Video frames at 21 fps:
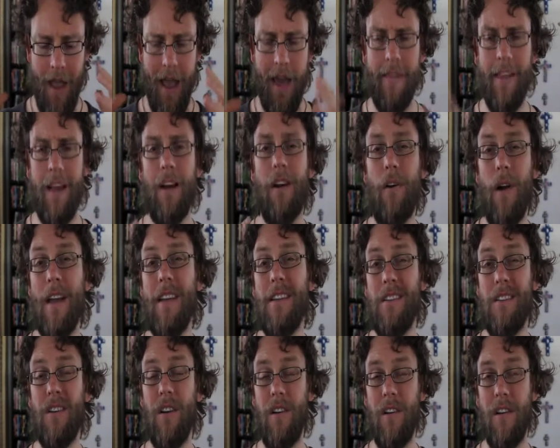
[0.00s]
And that
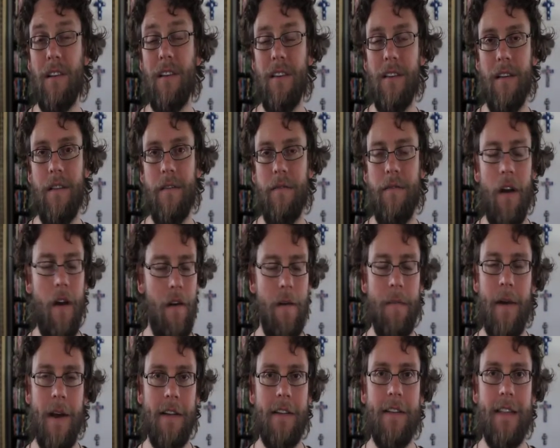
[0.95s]
Christ took very
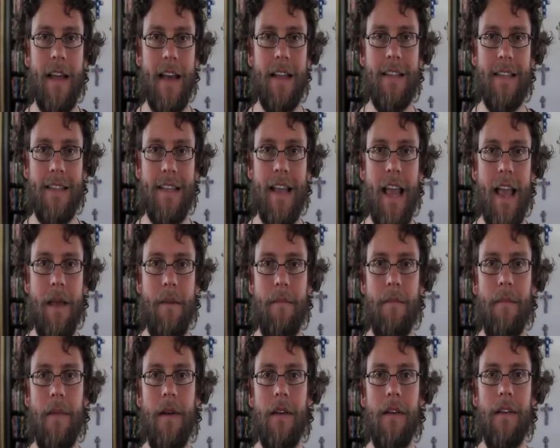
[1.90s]
much that
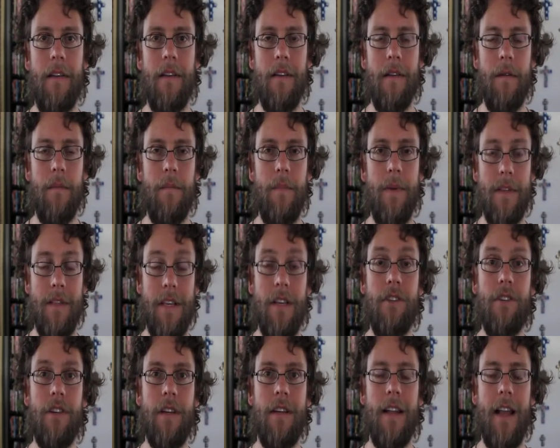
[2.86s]
same
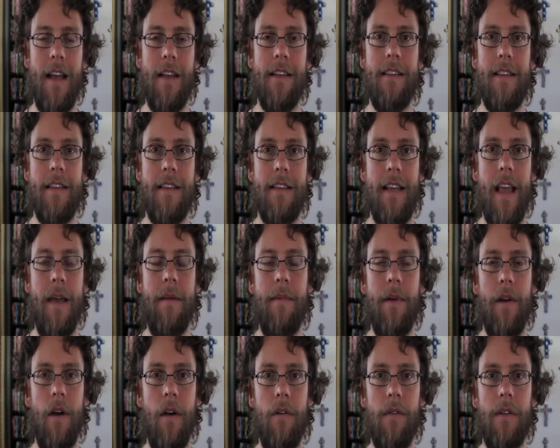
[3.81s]
position as the
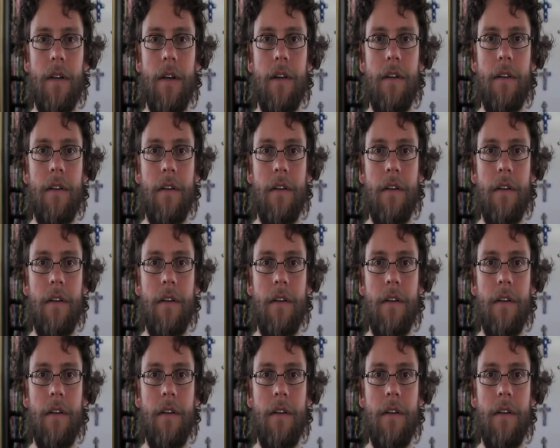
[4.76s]
scapegoat,